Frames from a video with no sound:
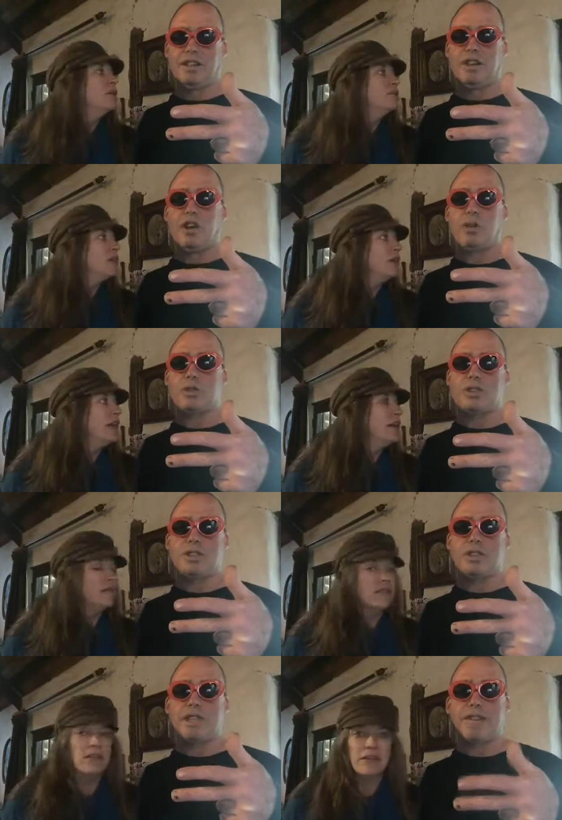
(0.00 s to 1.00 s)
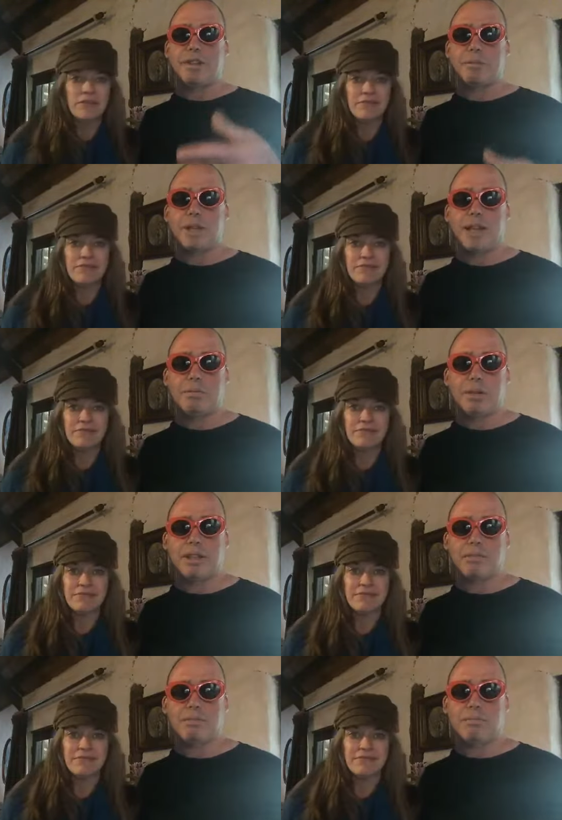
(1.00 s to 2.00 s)
Speaker 1: Oh, yes. Cindy's having black
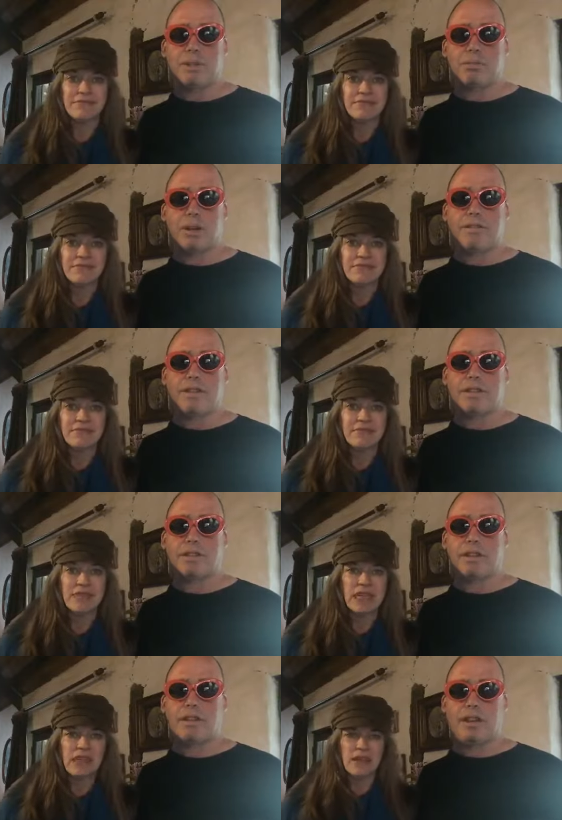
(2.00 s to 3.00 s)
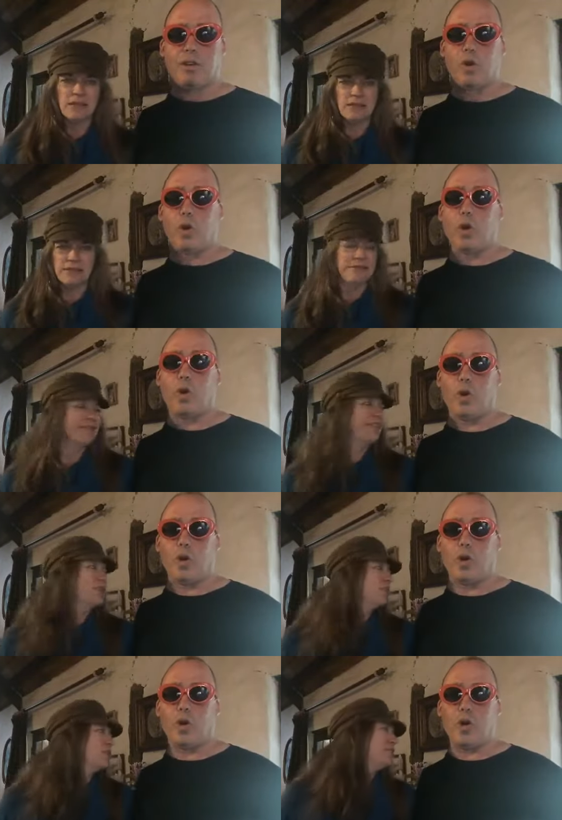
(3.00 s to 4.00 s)
pudding with breakfast. Oh, ooh,
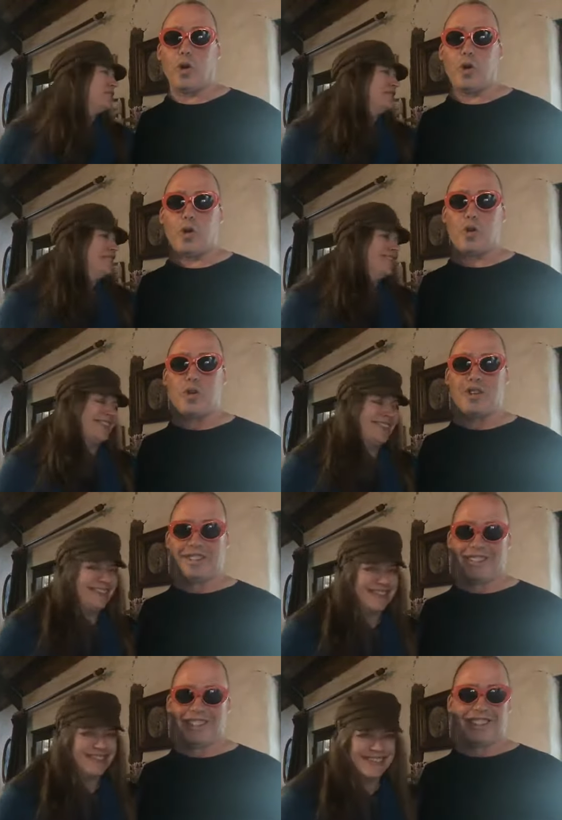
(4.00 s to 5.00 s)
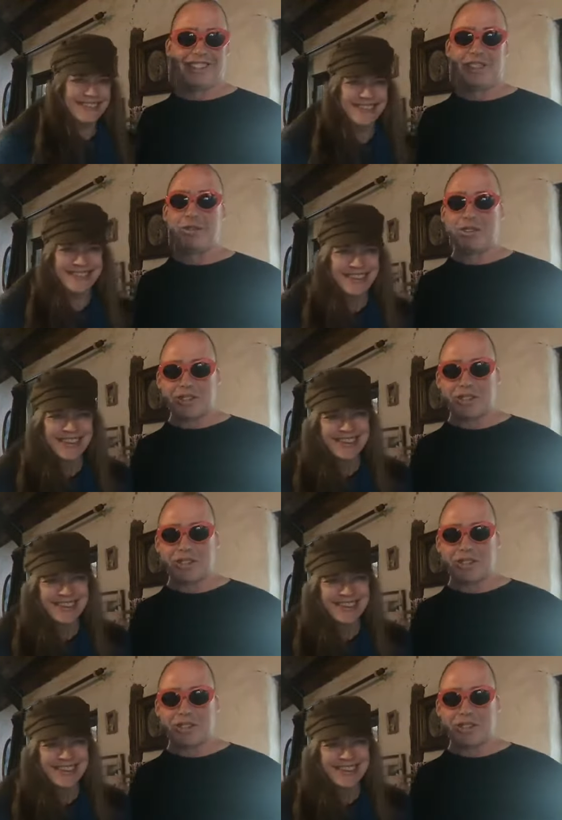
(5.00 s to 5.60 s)
God. I tell you what, Cindy,